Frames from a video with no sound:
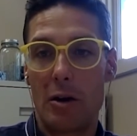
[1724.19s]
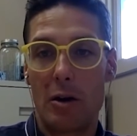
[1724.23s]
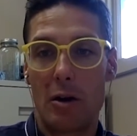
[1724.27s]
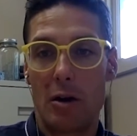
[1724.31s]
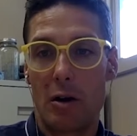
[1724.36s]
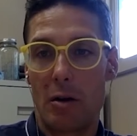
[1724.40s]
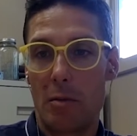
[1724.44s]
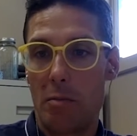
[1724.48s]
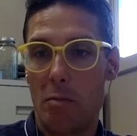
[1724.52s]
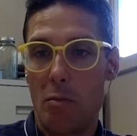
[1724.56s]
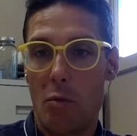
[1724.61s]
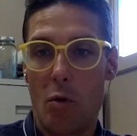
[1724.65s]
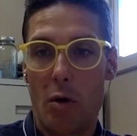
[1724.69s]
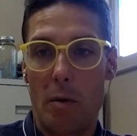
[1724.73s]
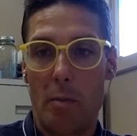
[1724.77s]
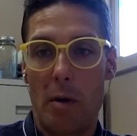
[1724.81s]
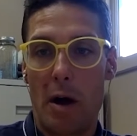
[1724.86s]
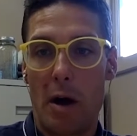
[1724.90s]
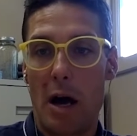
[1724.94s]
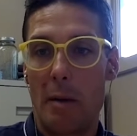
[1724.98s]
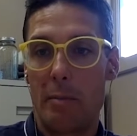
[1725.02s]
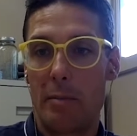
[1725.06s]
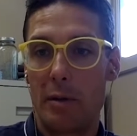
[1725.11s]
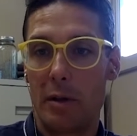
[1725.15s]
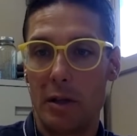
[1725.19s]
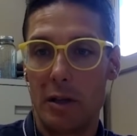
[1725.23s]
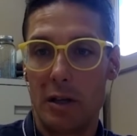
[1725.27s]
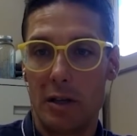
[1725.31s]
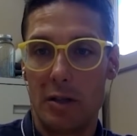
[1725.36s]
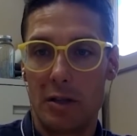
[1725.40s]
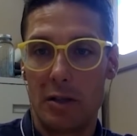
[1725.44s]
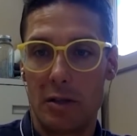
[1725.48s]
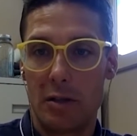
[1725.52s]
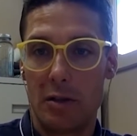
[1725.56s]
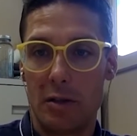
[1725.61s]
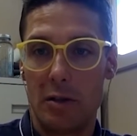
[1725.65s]
have a better, more
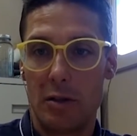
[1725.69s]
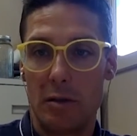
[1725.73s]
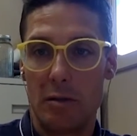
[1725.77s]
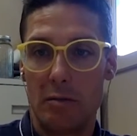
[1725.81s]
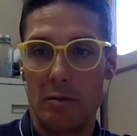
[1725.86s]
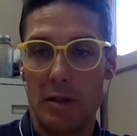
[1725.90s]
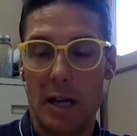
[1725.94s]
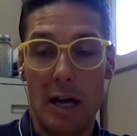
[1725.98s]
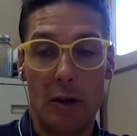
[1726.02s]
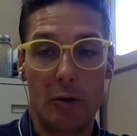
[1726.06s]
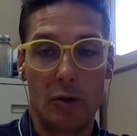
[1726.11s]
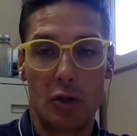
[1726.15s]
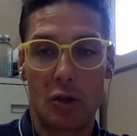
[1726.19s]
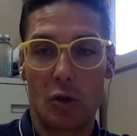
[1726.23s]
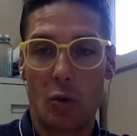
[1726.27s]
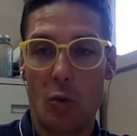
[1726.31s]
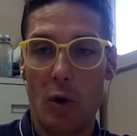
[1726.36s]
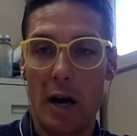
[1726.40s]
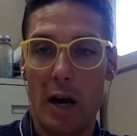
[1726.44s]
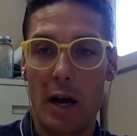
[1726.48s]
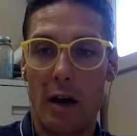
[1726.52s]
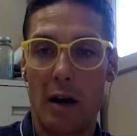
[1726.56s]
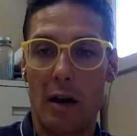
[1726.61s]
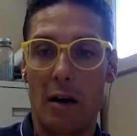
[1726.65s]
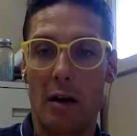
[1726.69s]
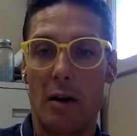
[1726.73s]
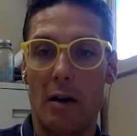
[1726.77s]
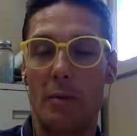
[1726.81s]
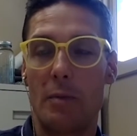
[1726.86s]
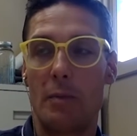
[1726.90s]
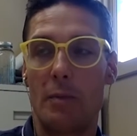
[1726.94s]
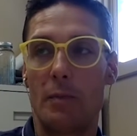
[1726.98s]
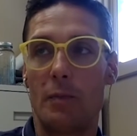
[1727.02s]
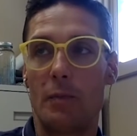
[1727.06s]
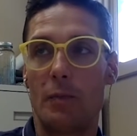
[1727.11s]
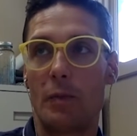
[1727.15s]
populous town
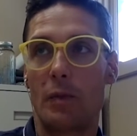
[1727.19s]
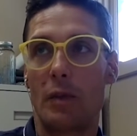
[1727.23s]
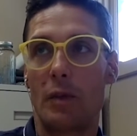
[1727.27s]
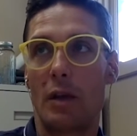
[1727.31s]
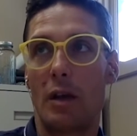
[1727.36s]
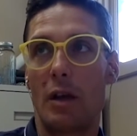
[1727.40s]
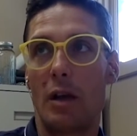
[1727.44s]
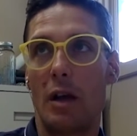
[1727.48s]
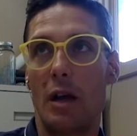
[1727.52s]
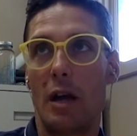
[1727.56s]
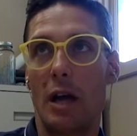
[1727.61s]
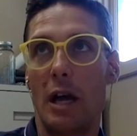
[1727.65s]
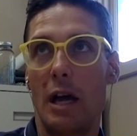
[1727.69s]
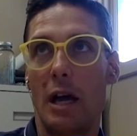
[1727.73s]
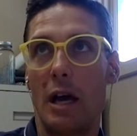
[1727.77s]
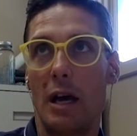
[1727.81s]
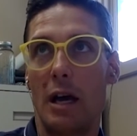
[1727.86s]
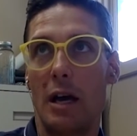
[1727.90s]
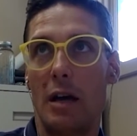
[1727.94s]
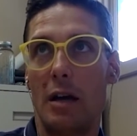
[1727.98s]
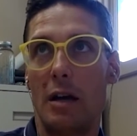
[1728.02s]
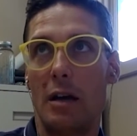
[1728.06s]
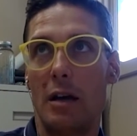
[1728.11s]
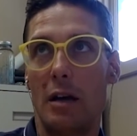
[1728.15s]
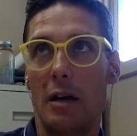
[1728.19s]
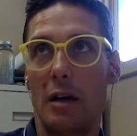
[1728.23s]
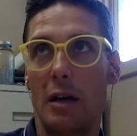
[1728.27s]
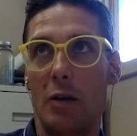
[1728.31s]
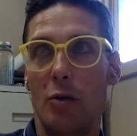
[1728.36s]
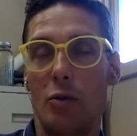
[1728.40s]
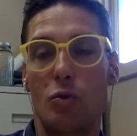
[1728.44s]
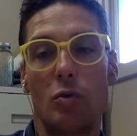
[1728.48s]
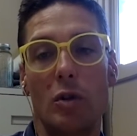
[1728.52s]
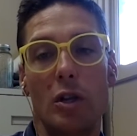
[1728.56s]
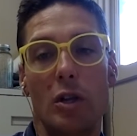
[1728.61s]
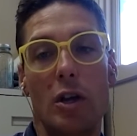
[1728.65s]
square. And
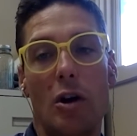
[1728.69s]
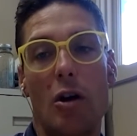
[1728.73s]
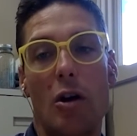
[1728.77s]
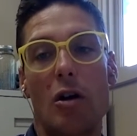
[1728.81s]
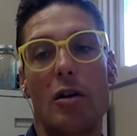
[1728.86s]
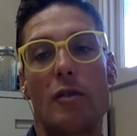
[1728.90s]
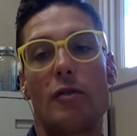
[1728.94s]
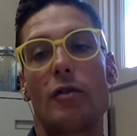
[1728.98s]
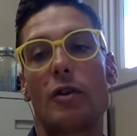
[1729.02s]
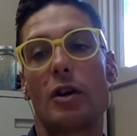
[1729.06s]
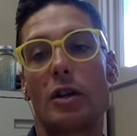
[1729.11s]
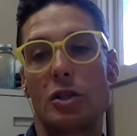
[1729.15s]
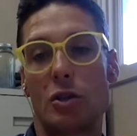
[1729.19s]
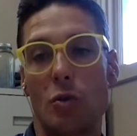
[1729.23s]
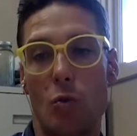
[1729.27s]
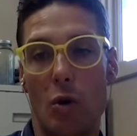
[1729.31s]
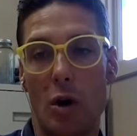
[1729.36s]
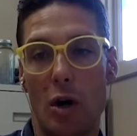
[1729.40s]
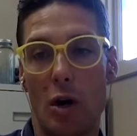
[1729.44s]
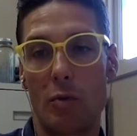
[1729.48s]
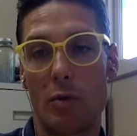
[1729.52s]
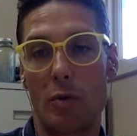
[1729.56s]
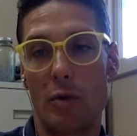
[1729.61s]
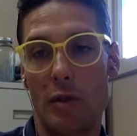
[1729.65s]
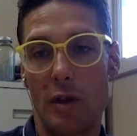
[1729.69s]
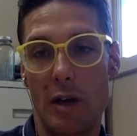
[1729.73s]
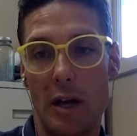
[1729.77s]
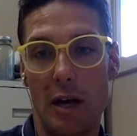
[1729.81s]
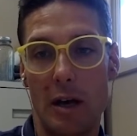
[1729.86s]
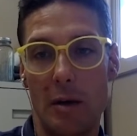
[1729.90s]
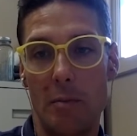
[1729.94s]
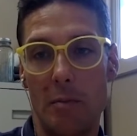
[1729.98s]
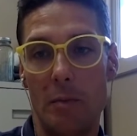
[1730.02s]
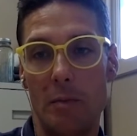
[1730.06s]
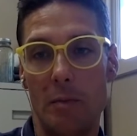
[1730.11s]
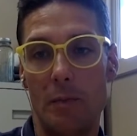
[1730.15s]
it was really hard for us to work with
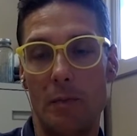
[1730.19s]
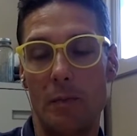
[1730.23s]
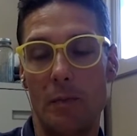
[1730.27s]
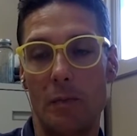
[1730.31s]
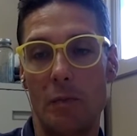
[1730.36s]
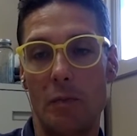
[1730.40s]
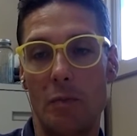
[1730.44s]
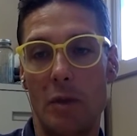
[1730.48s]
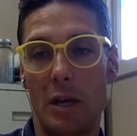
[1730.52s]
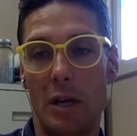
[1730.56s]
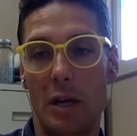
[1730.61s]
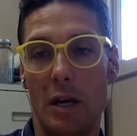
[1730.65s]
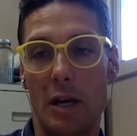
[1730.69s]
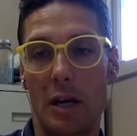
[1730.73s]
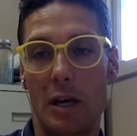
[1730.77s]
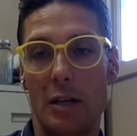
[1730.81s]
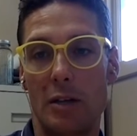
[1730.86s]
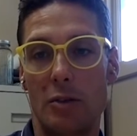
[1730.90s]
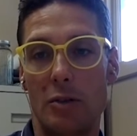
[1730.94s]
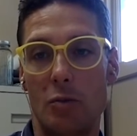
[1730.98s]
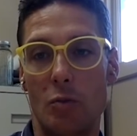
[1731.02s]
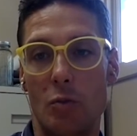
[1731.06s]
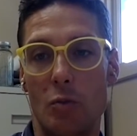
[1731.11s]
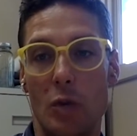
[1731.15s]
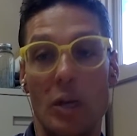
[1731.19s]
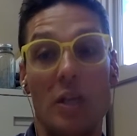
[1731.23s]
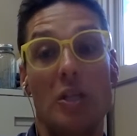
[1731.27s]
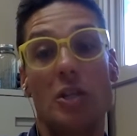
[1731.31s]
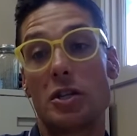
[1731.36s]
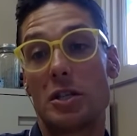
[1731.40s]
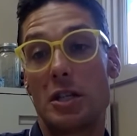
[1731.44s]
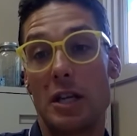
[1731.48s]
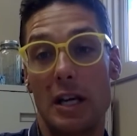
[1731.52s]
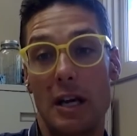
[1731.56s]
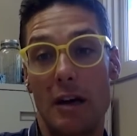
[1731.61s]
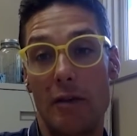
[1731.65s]
them because
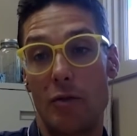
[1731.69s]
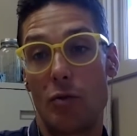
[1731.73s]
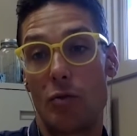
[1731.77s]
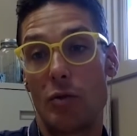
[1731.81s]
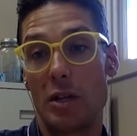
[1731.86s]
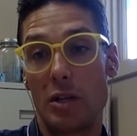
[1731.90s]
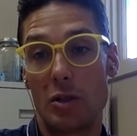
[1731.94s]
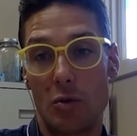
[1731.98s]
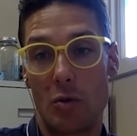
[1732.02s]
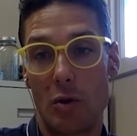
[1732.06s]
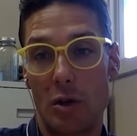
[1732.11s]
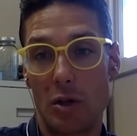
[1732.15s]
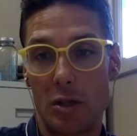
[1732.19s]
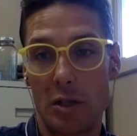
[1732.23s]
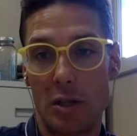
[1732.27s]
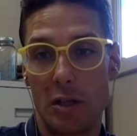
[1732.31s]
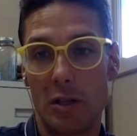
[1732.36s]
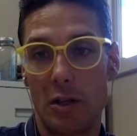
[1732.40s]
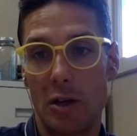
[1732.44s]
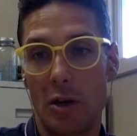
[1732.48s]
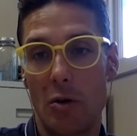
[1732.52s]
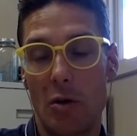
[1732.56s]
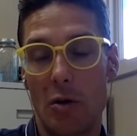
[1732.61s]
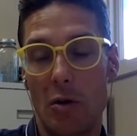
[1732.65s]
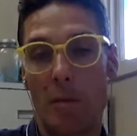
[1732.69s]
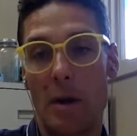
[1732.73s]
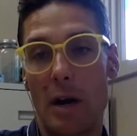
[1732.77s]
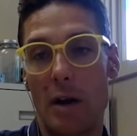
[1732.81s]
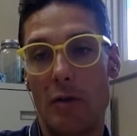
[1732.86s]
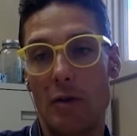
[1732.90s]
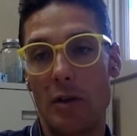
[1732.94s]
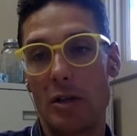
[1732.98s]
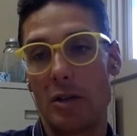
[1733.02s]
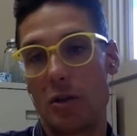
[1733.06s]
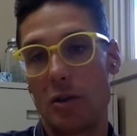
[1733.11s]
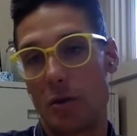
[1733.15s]
we just didn't have the resources.
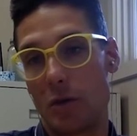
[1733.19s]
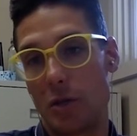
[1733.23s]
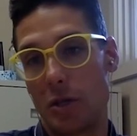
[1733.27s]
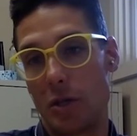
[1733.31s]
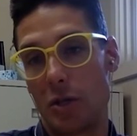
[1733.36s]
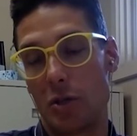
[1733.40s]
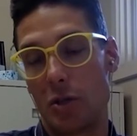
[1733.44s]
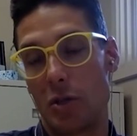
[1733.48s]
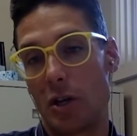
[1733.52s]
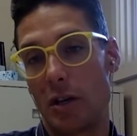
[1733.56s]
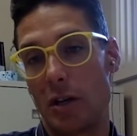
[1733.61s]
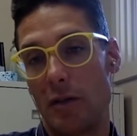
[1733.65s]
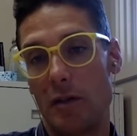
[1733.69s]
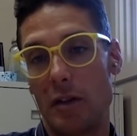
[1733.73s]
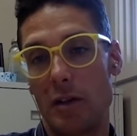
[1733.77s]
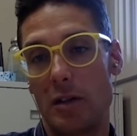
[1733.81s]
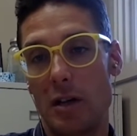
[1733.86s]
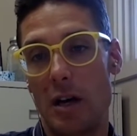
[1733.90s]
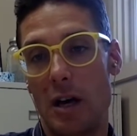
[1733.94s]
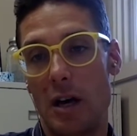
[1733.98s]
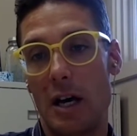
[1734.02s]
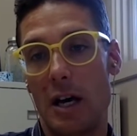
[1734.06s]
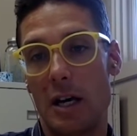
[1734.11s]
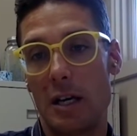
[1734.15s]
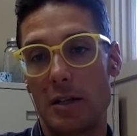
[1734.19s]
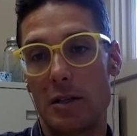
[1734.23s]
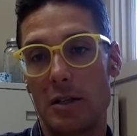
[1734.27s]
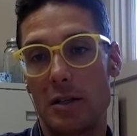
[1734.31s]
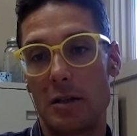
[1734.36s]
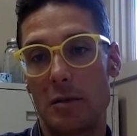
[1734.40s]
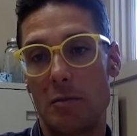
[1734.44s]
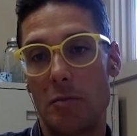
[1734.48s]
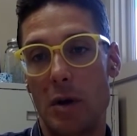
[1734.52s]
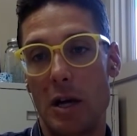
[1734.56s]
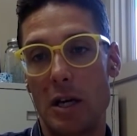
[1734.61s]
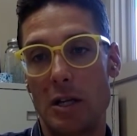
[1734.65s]
My resources are given to
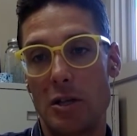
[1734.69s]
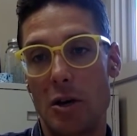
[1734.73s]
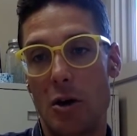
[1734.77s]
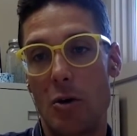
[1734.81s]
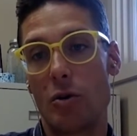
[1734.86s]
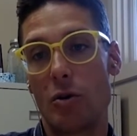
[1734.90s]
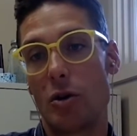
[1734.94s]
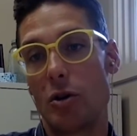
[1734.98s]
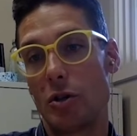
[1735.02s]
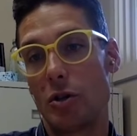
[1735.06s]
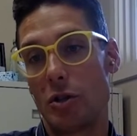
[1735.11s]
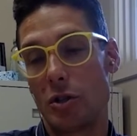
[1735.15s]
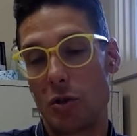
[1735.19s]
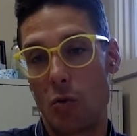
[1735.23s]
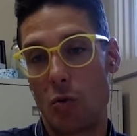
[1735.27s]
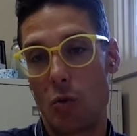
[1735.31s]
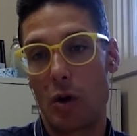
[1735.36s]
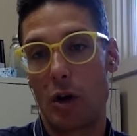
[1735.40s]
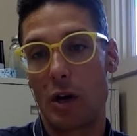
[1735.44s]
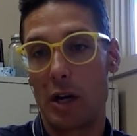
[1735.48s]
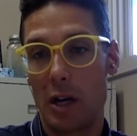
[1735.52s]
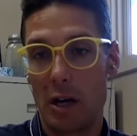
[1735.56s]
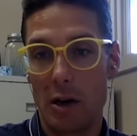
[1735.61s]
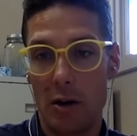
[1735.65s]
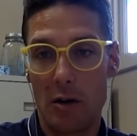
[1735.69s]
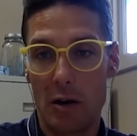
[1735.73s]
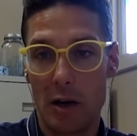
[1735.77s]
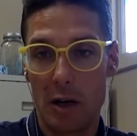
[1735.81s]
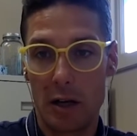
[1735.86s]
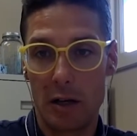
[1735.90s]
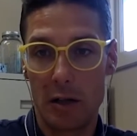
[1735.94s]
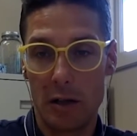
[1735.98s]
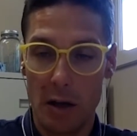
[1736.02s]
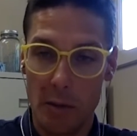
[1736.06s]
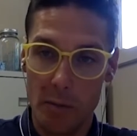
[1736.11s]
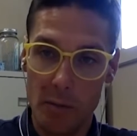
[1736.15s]
us by donors to work
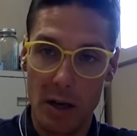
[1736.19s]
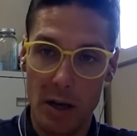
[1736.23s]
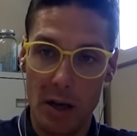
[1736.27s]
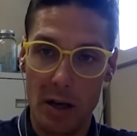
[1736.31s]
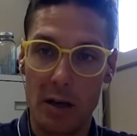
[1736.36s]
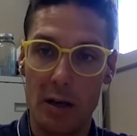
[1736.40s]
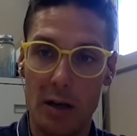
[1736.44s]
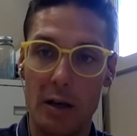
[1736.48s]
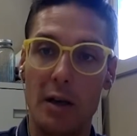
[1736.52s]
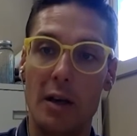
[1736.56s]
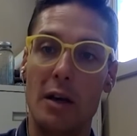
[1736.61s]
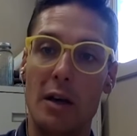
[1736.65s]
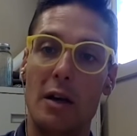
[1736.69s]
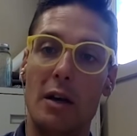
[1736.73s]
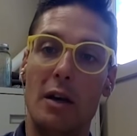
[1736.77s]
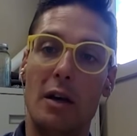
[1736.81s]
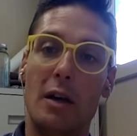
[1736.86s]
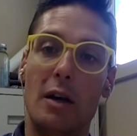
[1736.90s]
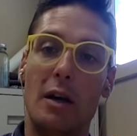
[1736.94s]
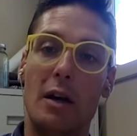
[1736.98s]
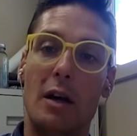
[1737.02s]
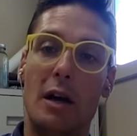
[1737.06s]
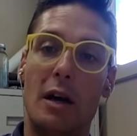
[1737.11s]
here in Columbia.